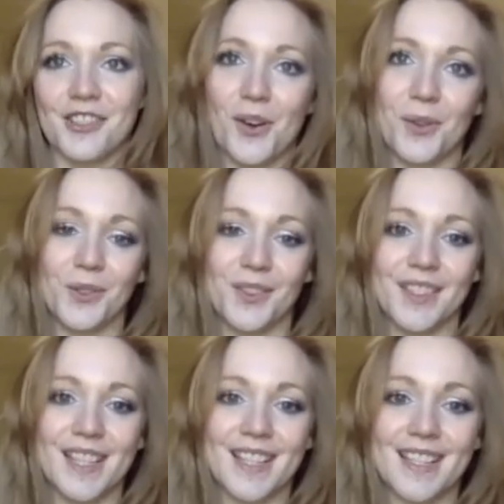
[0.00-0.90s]
would hold
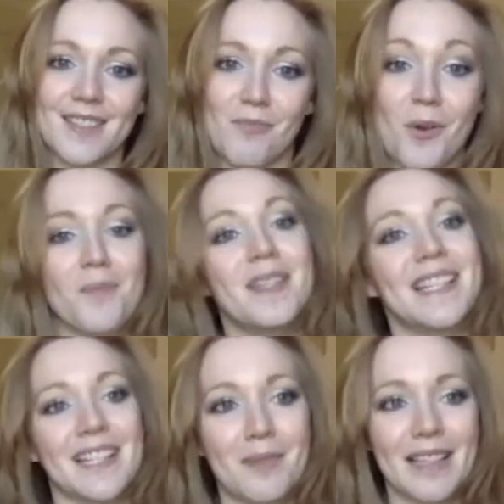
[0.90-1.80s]
more
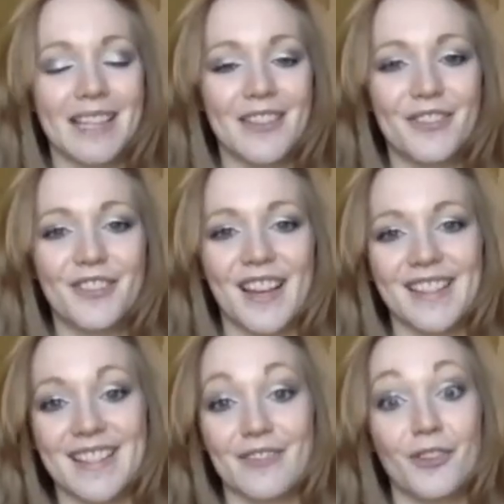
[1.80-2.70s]
meaning in my life
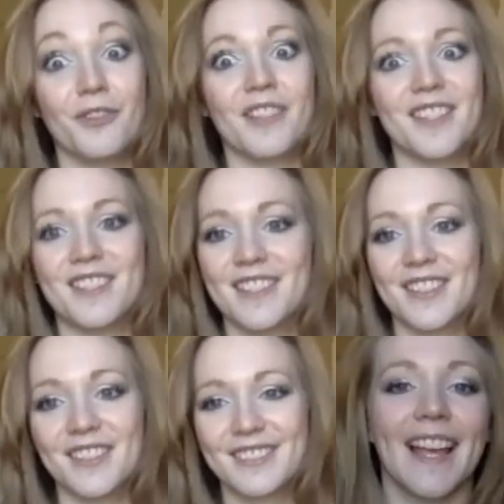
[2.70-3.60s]
as a full-fledged
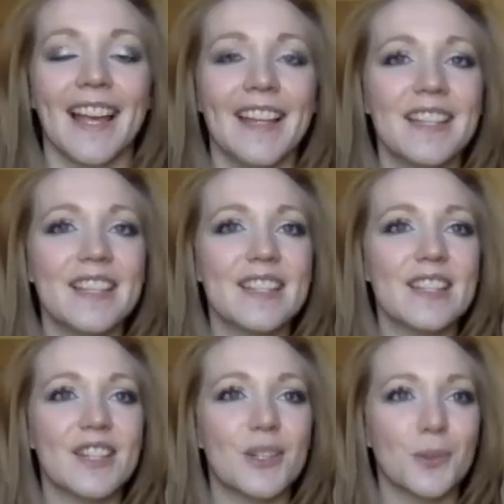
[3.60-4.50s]
adult. It's
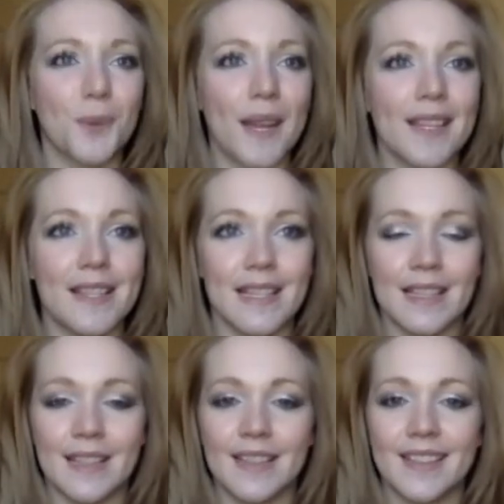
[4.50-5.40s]

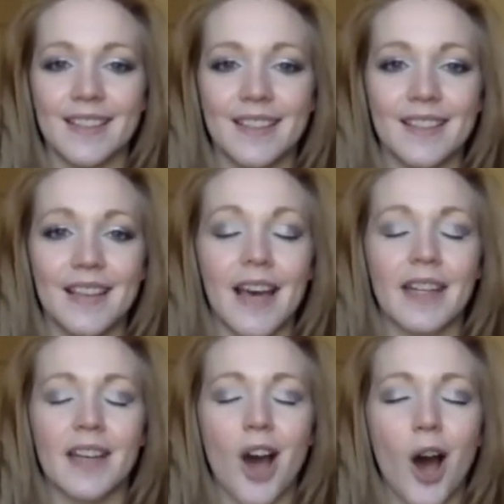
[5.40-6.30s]
crazy that an
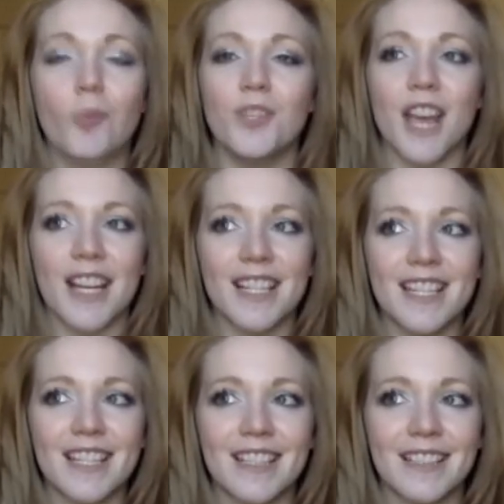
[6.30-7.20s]
object
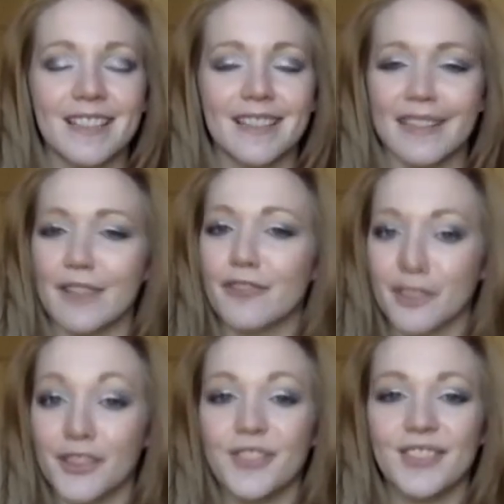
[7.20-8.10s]
like a flute